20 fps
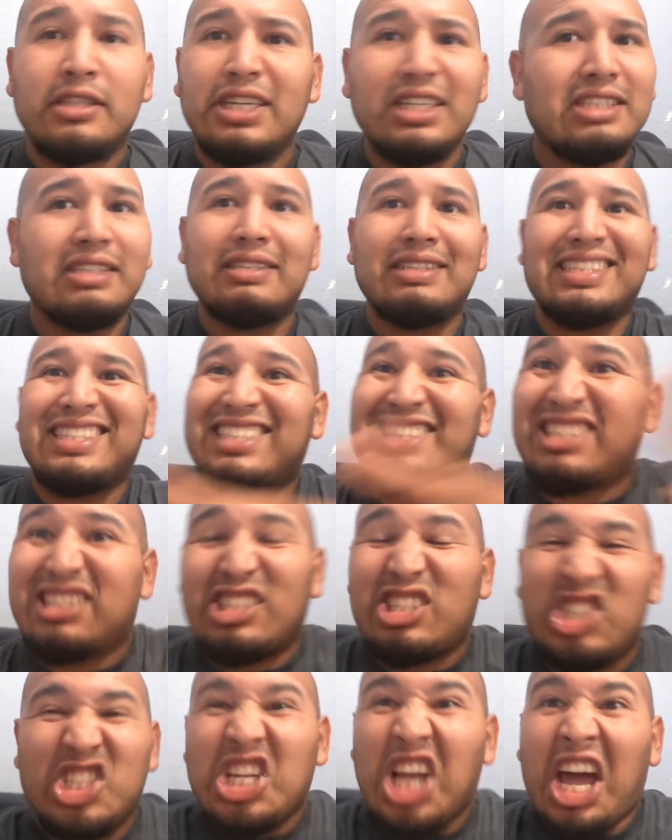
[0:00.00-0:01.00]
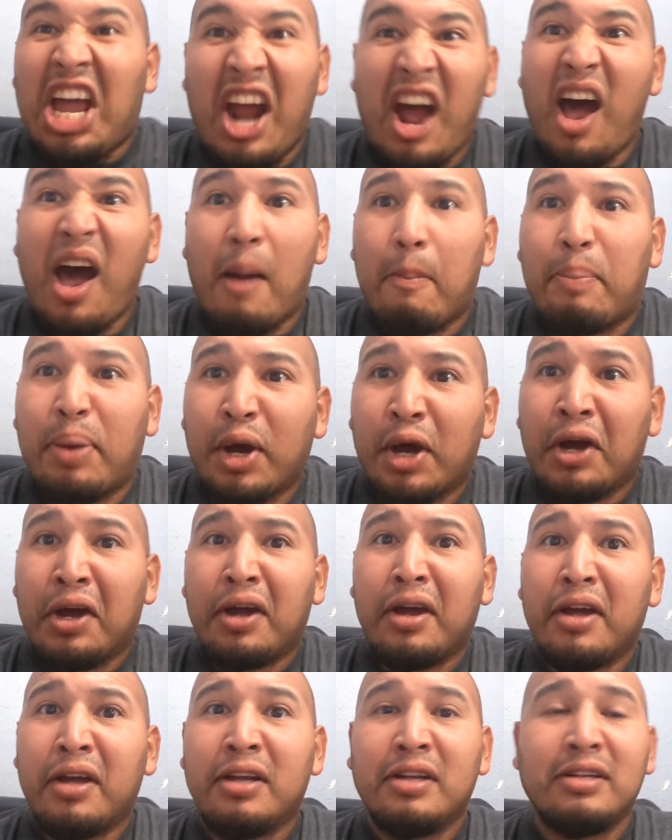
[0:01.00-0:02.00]
Just, just shut up.
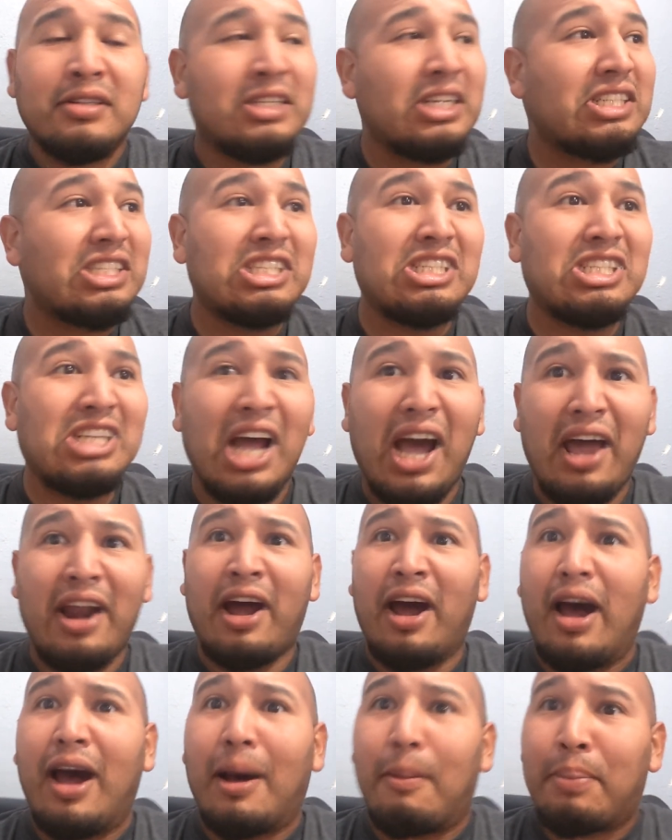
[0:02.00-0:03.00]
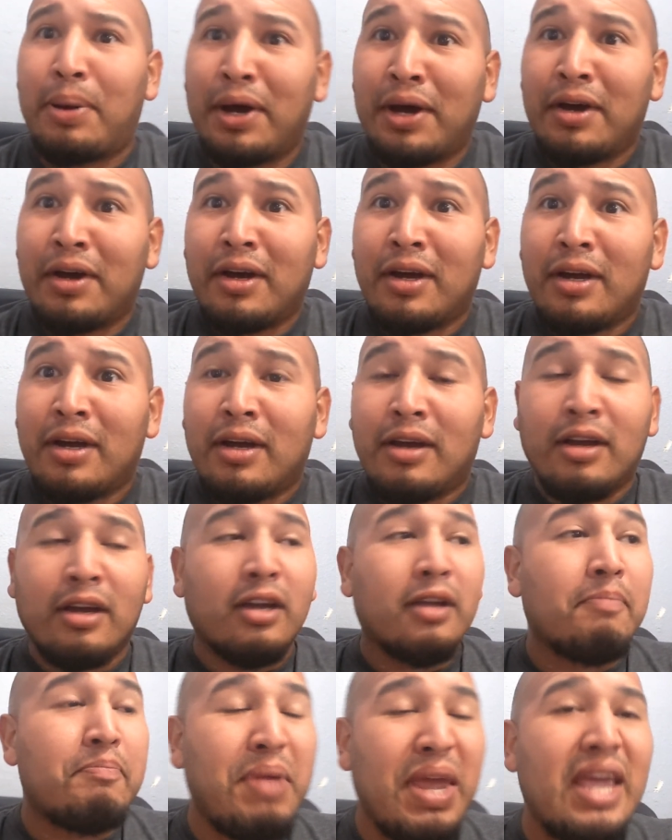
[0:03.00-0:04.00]
Just shut up.
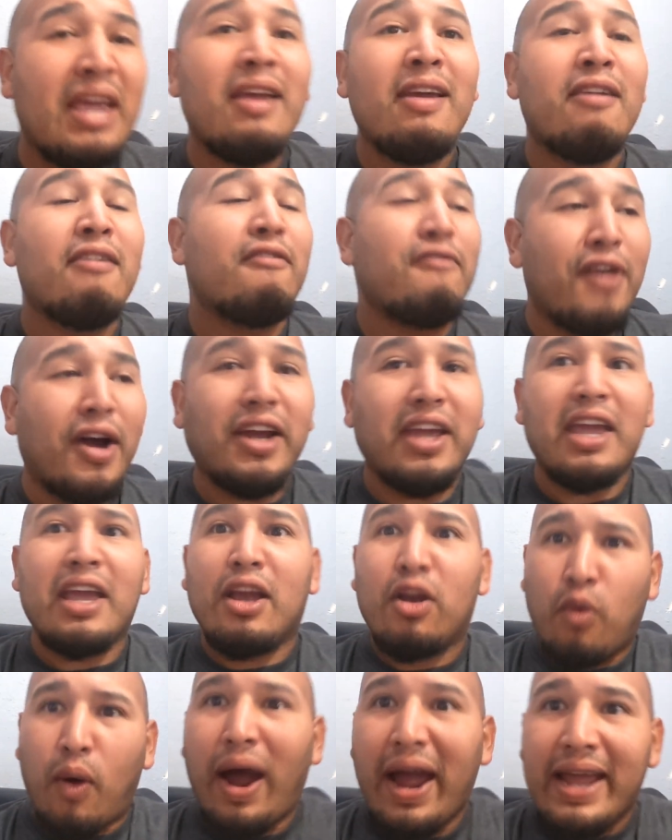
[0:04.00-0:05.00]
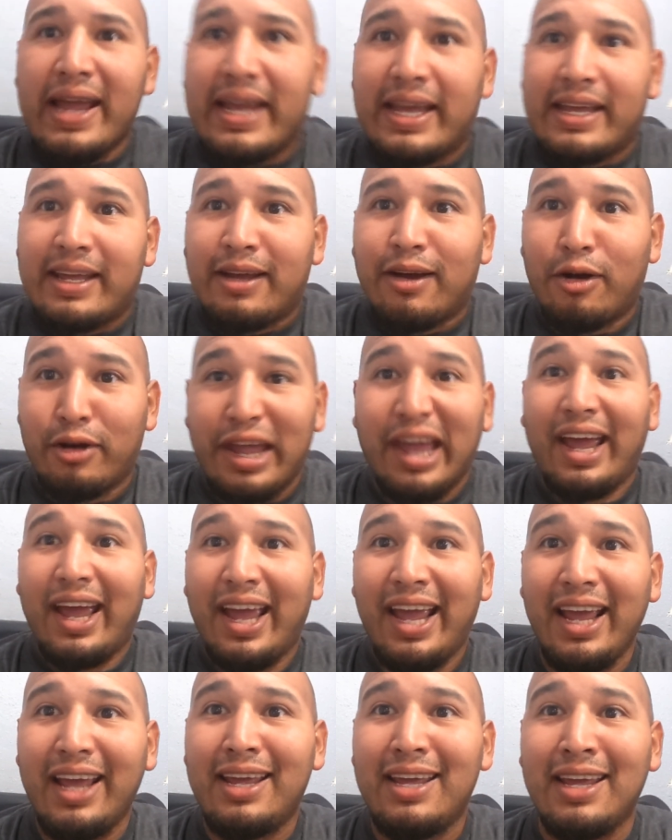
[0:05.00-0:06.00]
Be fucking quiet,
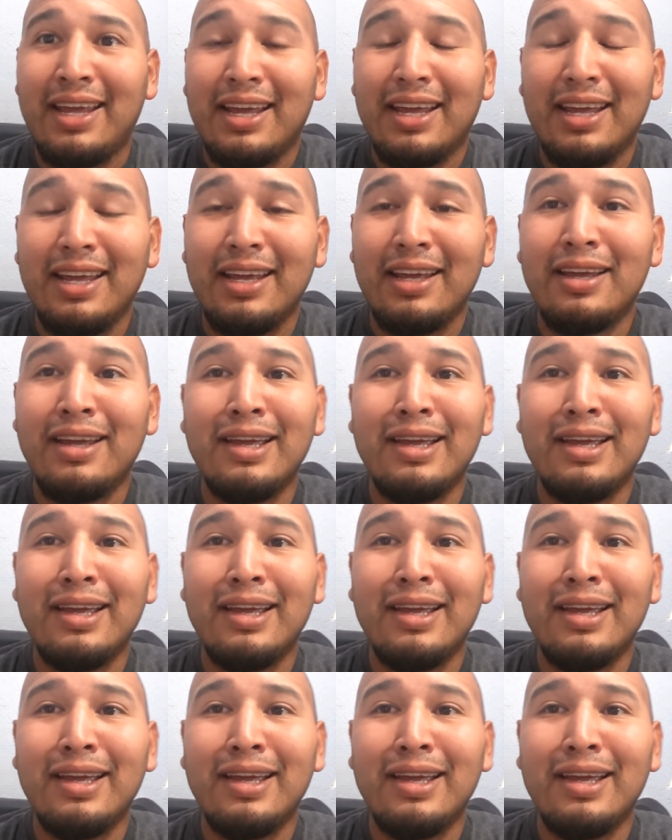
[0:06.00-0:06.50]
okay?